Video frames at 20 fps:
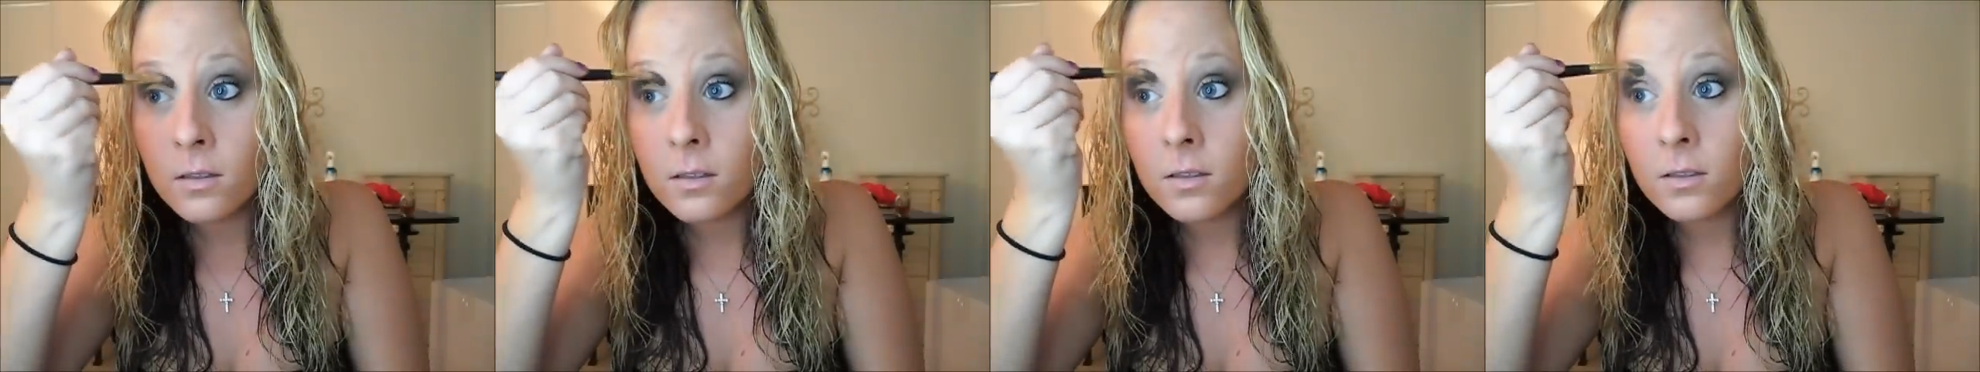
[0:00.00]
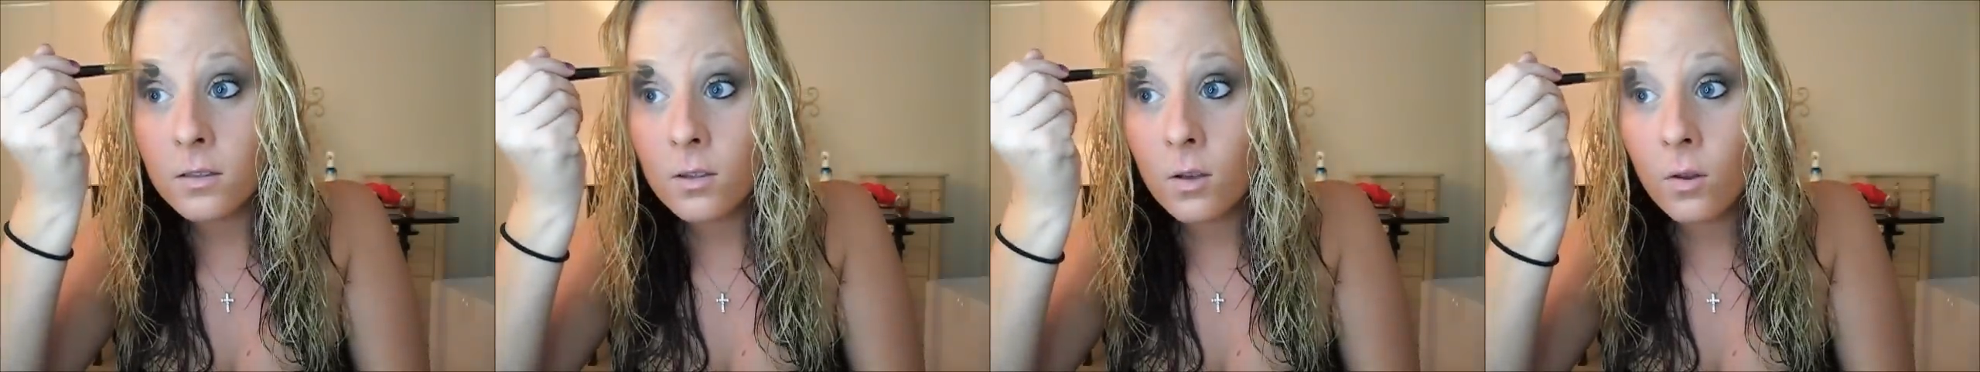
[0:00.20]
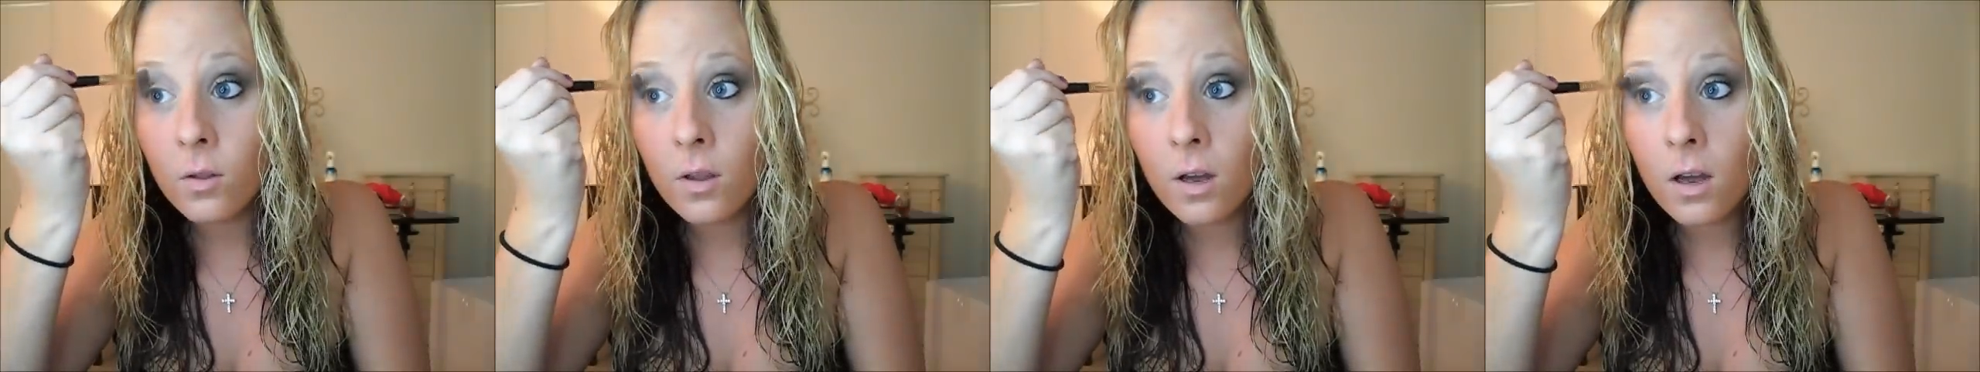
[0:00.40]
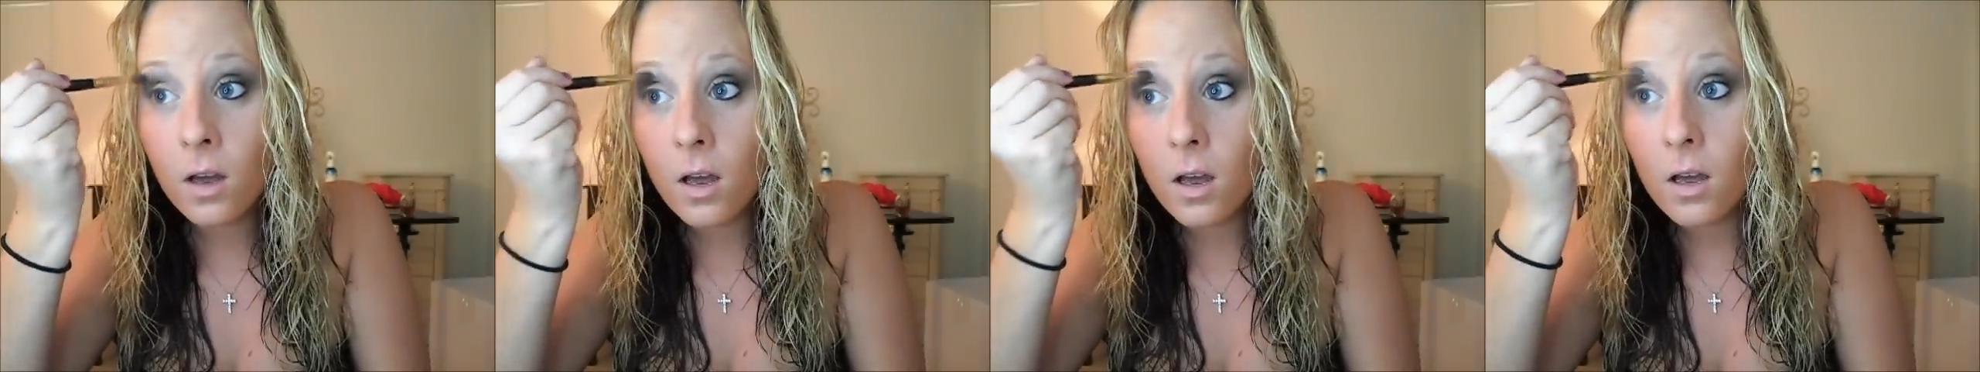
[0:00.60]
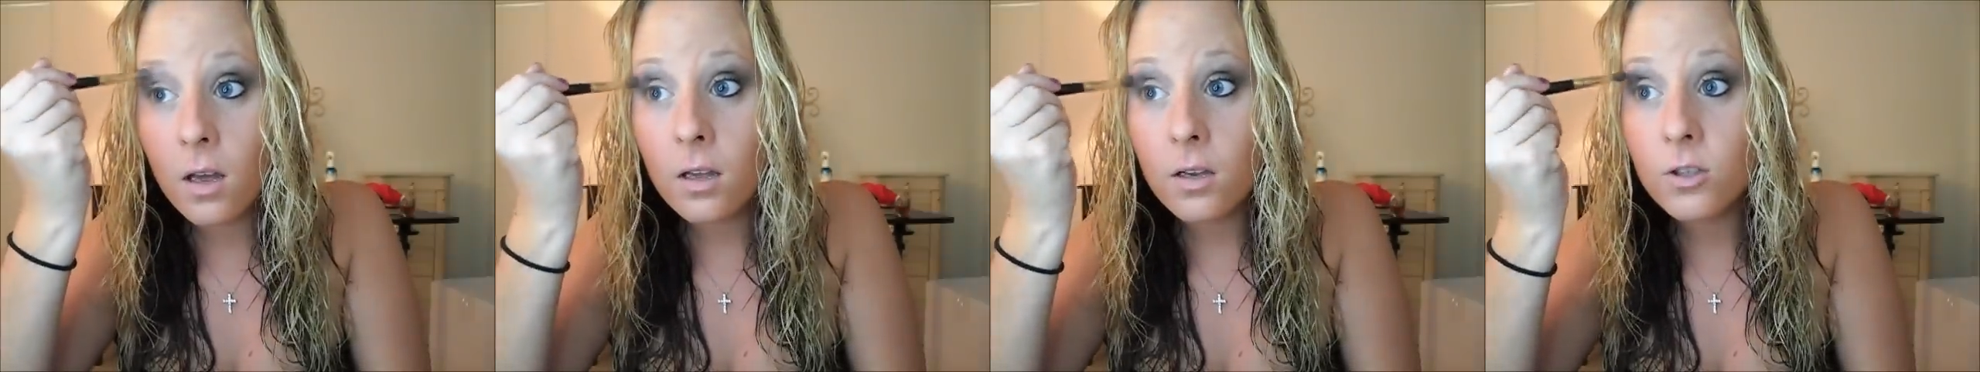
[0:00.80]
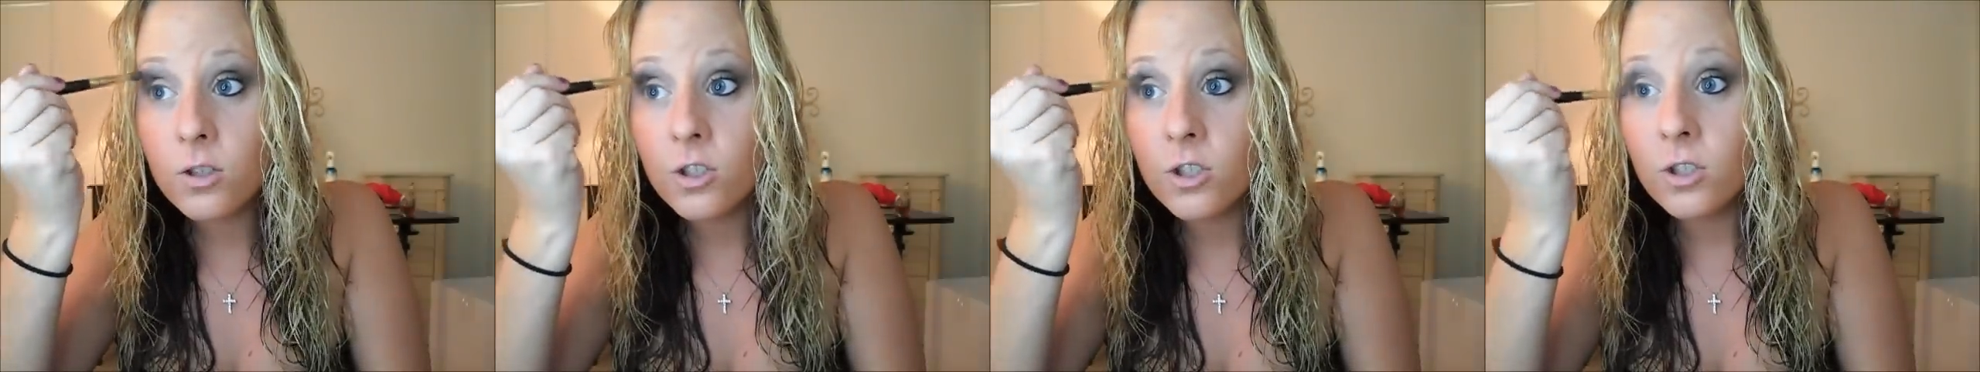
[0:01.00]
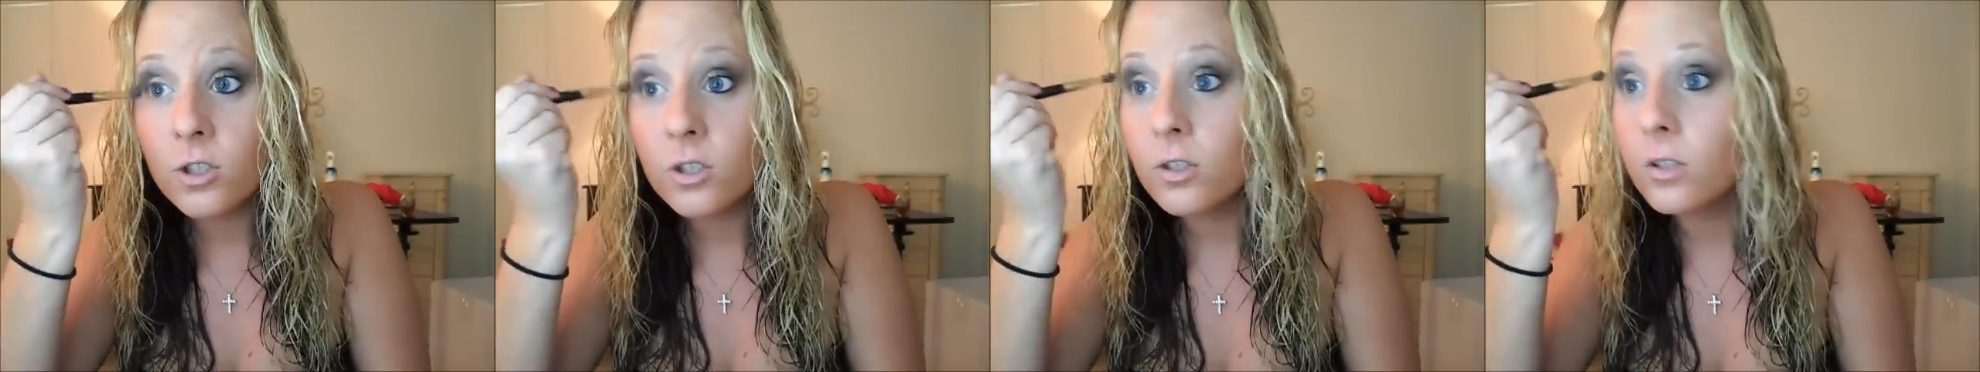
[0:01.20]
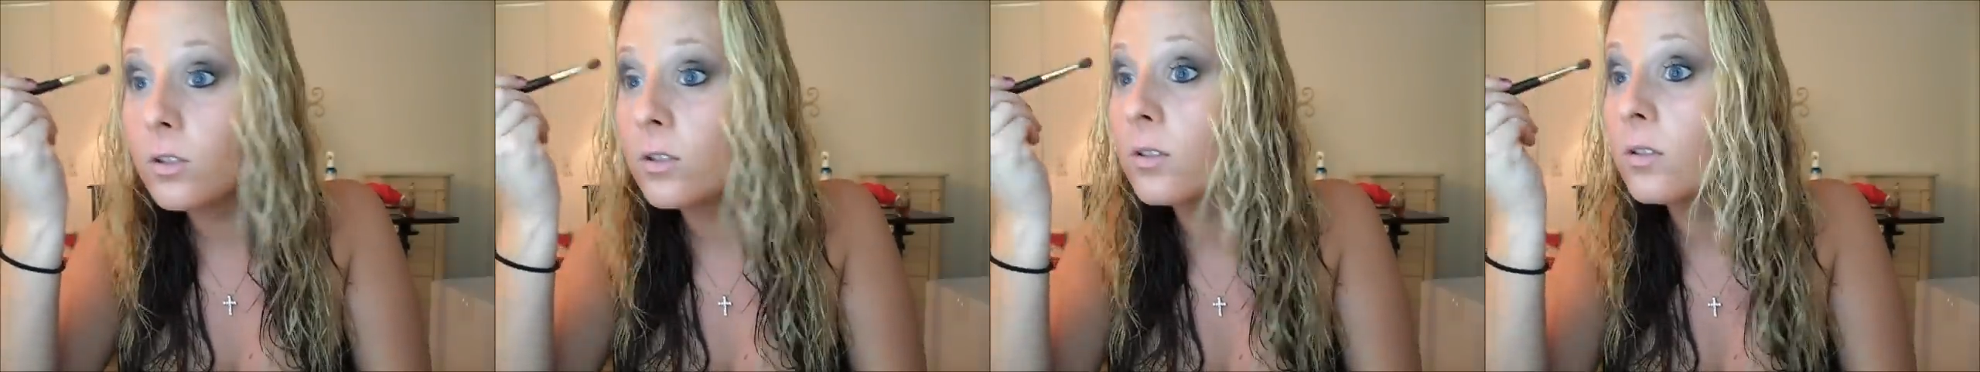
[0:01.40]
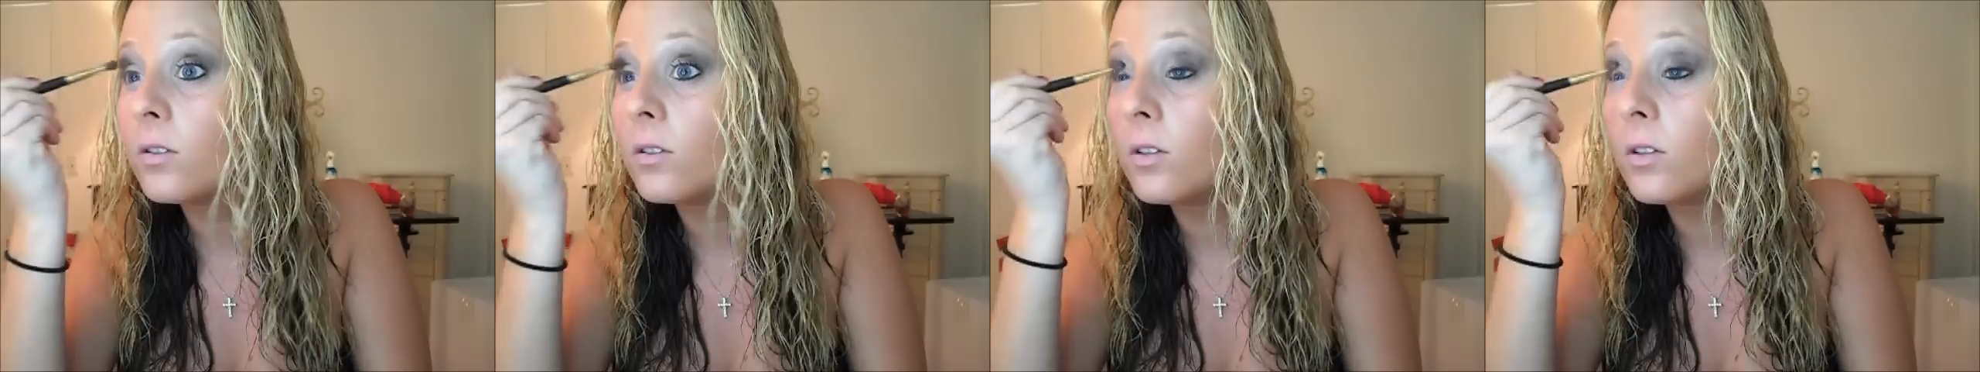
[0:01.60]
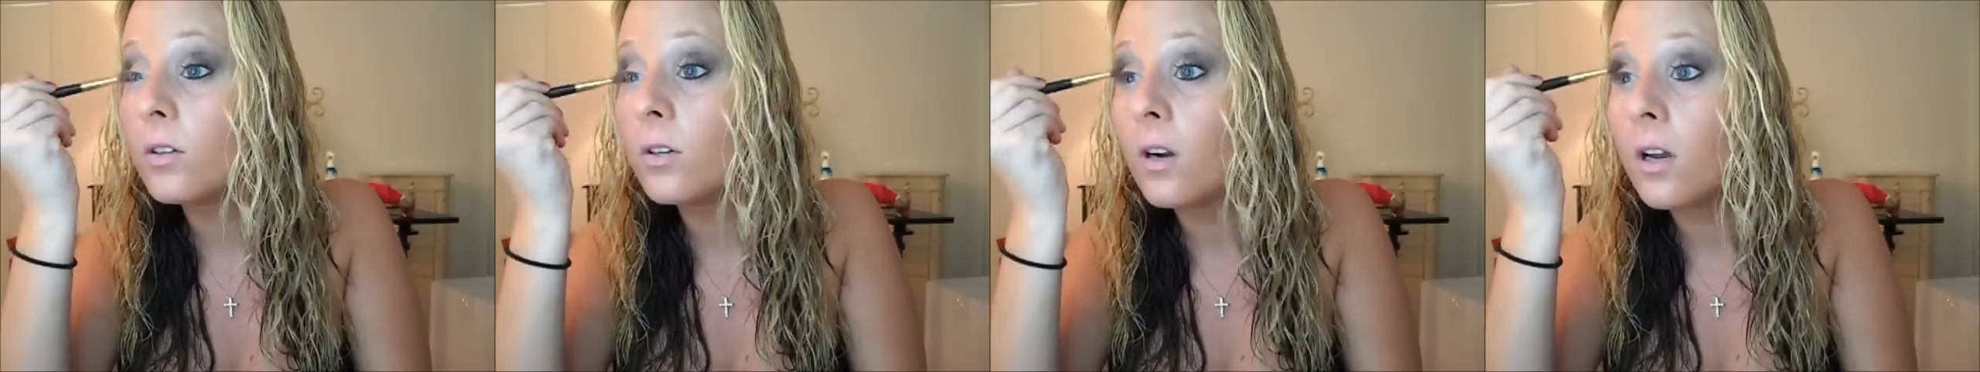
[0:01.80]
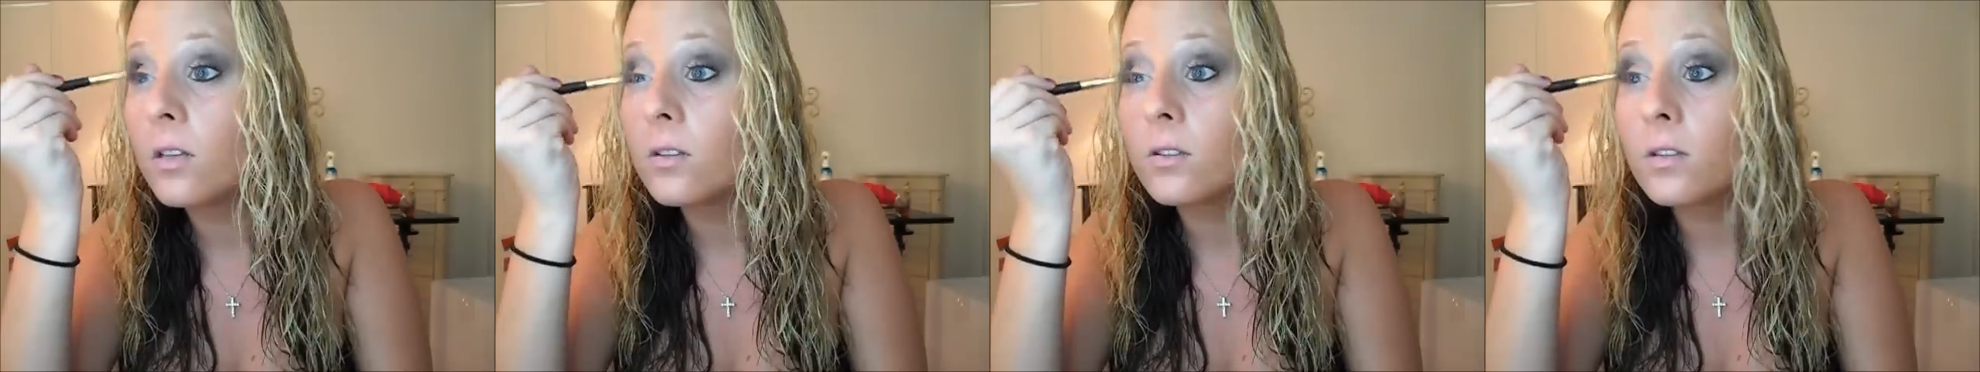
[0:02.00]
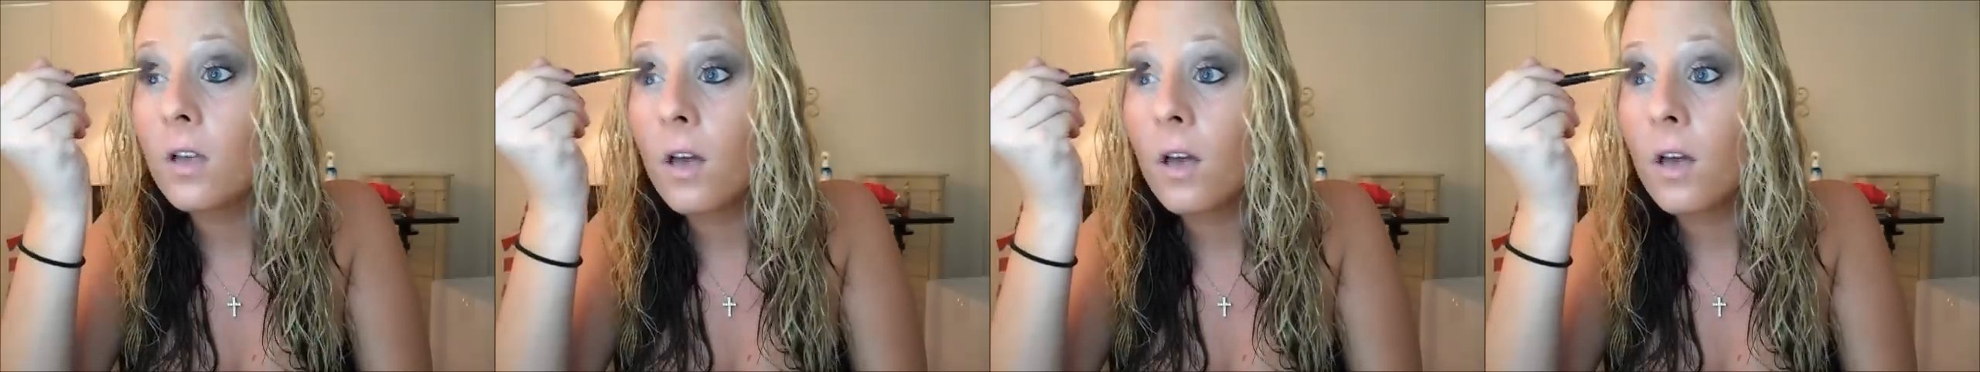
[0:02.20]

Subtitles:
so that you're not